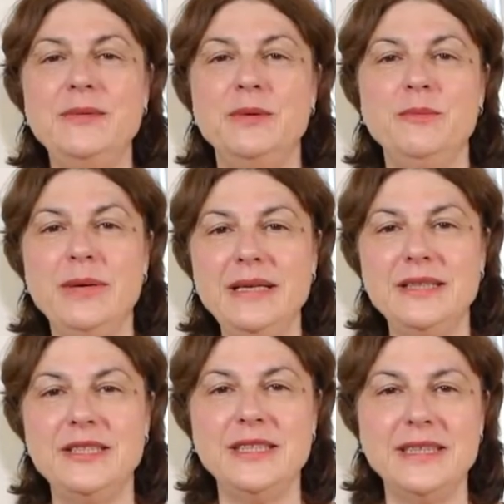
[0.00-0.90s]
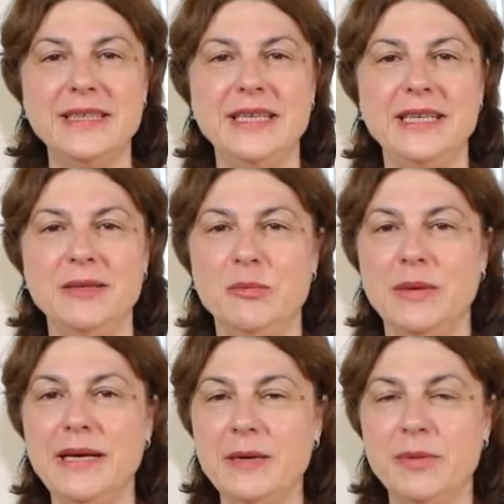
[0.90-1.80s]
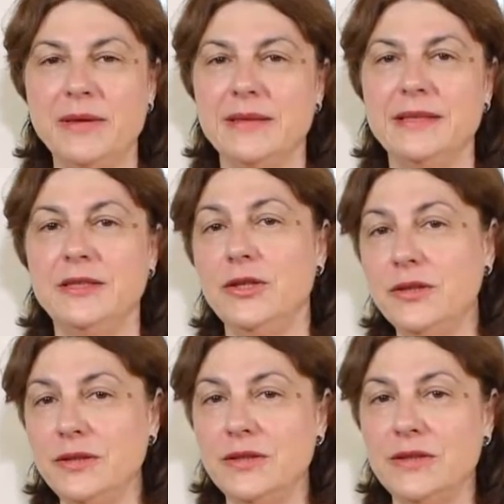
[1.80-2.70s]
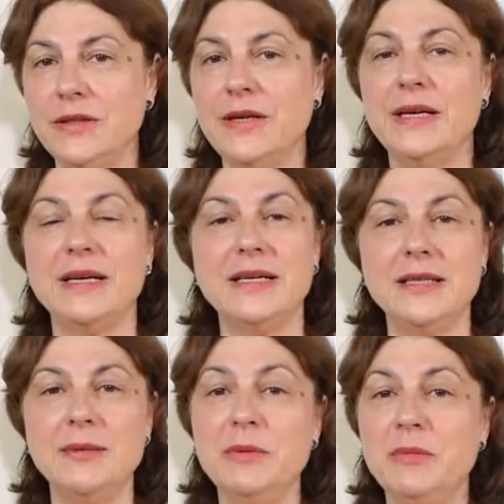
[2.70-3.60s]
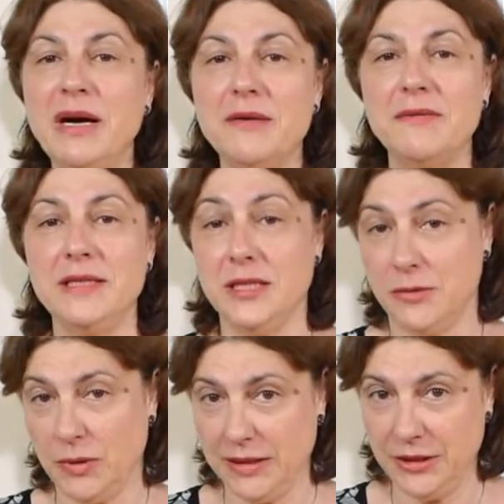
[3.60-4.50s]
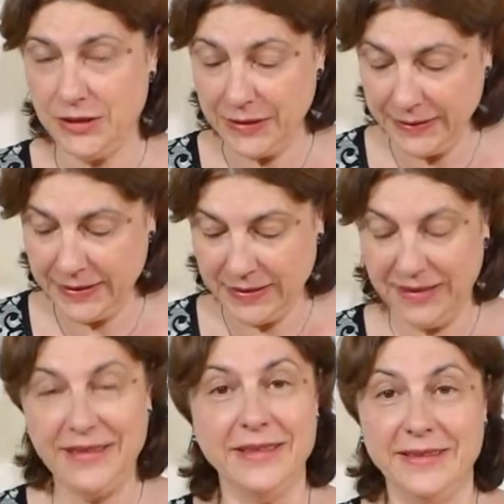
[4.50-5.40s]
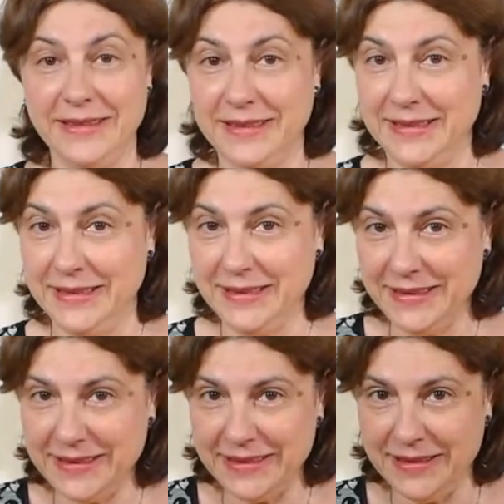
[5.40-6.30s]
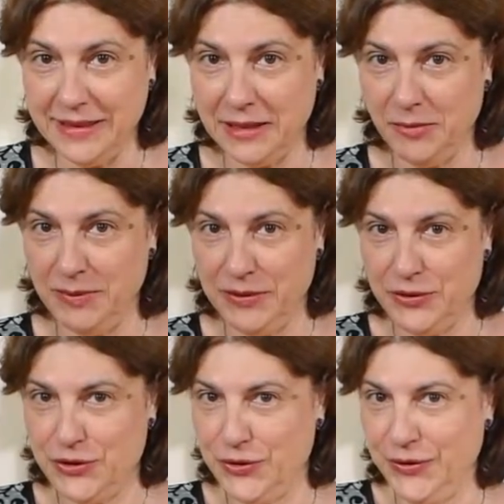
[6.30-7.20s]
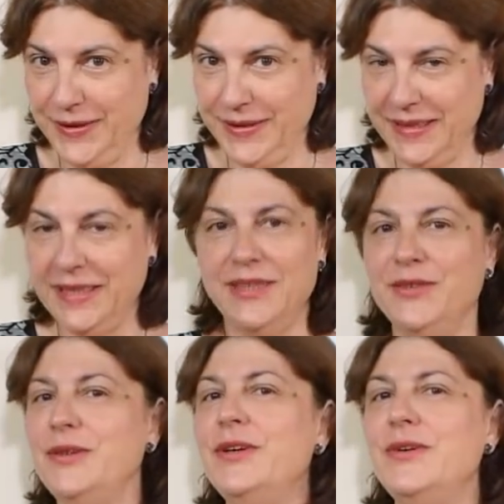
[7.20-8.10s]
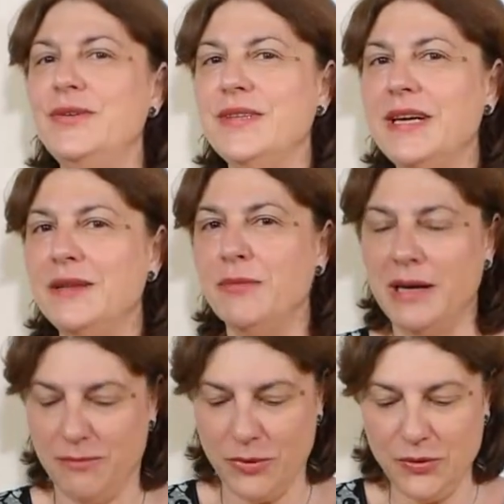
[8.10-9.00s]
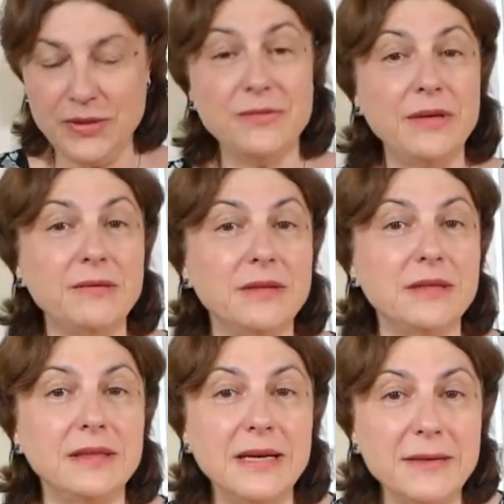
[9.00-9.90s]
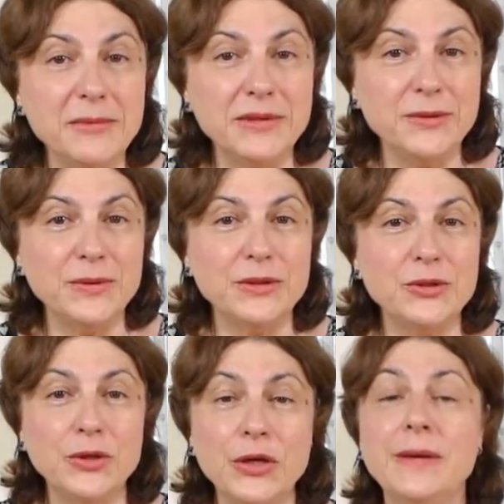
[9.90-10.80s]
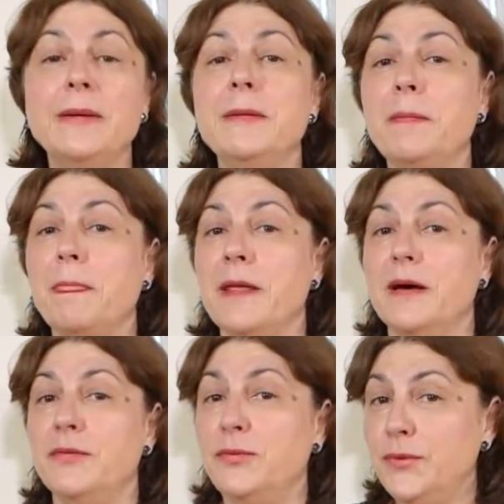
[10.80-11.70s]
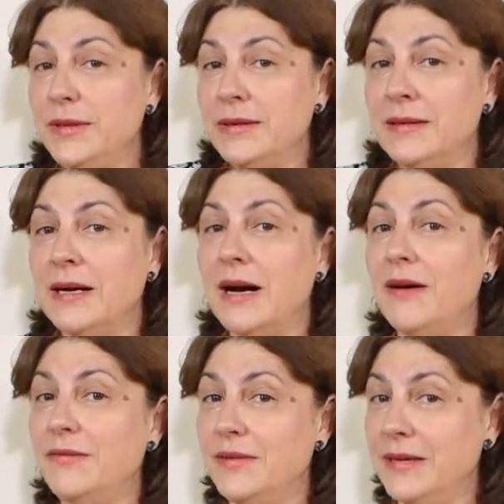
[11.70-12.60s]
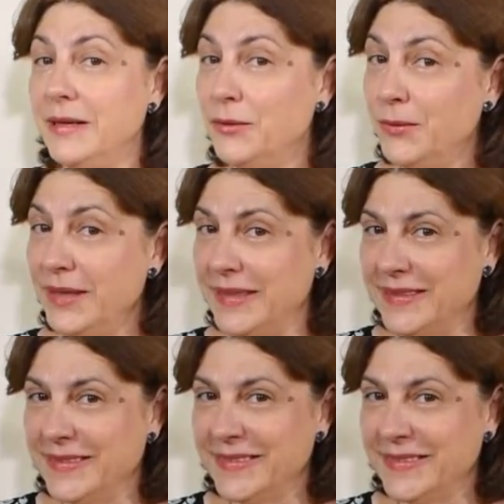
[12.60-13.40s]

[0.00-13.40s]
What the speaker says: we made chicken in blackberry sauce, Katami Makvlis 20. Here it is, and I'll be enjoying, and you know that my most favorite time is to enjoy food after I cook it.